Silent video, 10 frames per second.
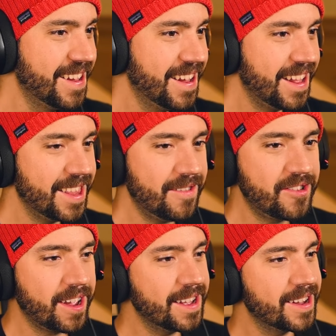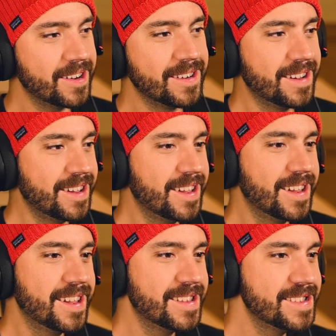I love Django.
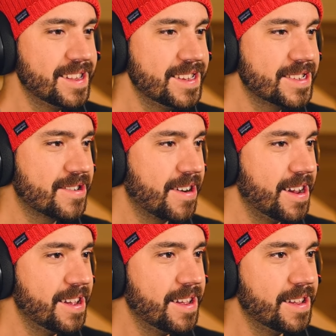He's great.